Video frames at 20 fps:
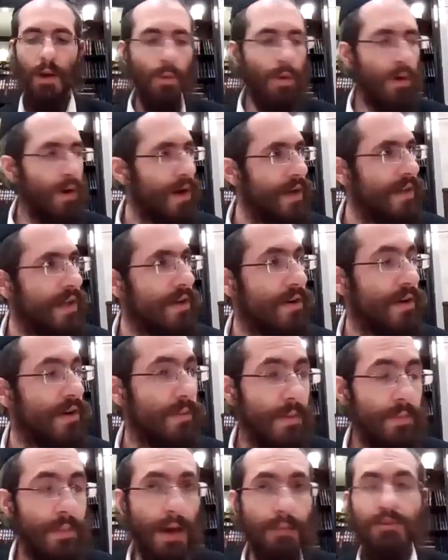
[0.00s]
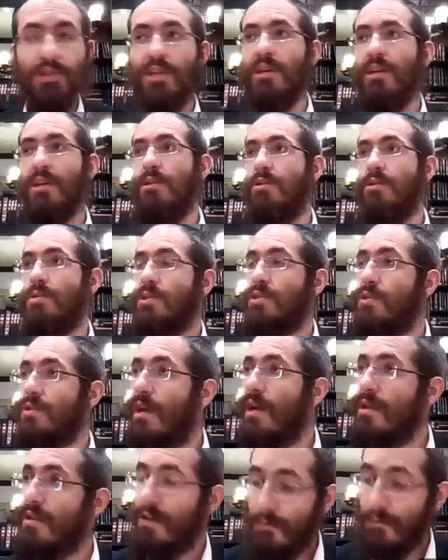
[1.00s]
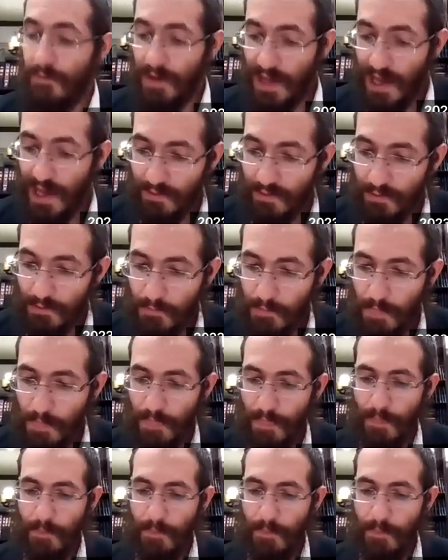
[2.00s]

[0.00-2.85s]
We're not worried that you're going to be mamshich in your suda and you're going to forget.